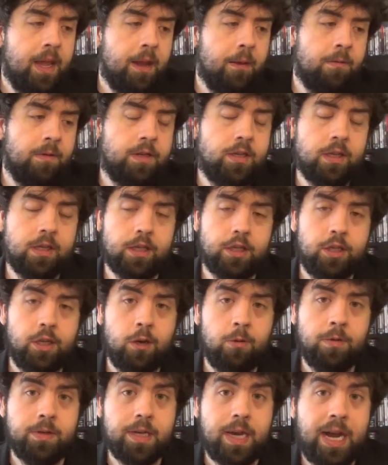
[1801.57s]
Which is a
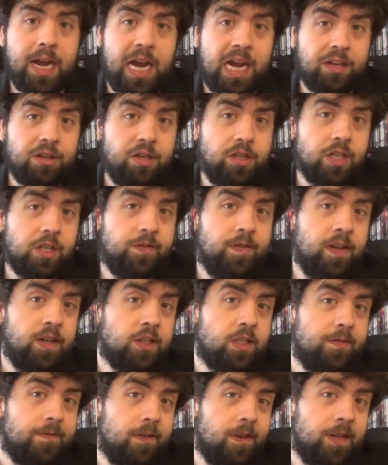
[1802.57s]
show which I actually just
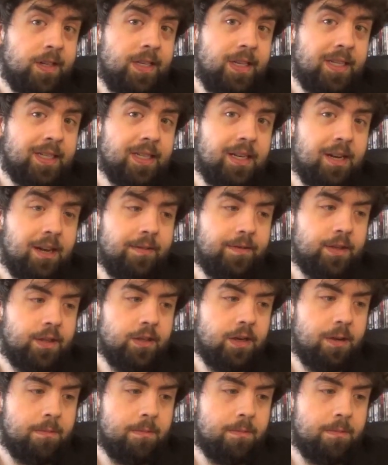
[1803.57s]
finished the first season of, so